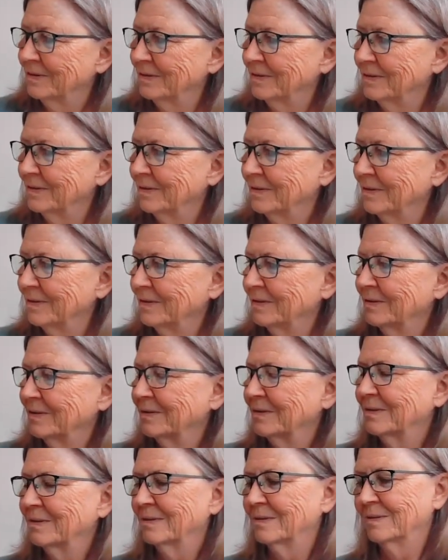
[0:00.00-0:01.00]

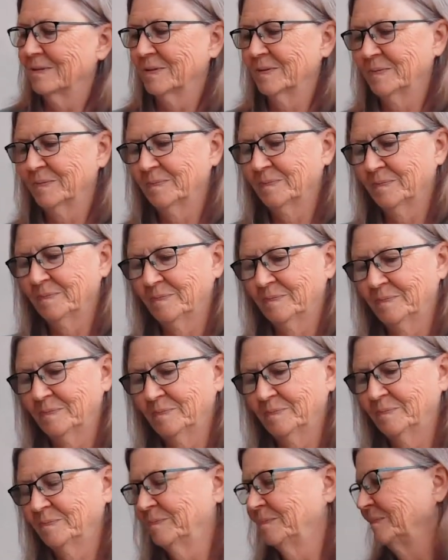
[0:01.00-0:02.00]

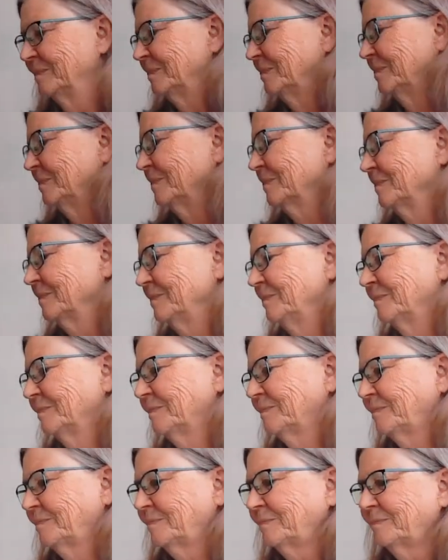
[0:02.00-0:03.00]

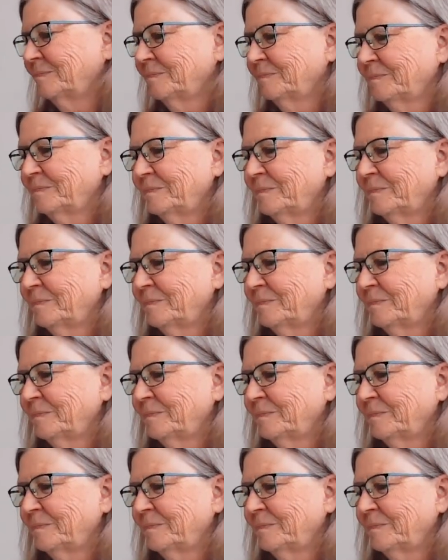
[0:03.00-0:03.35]
[no speech]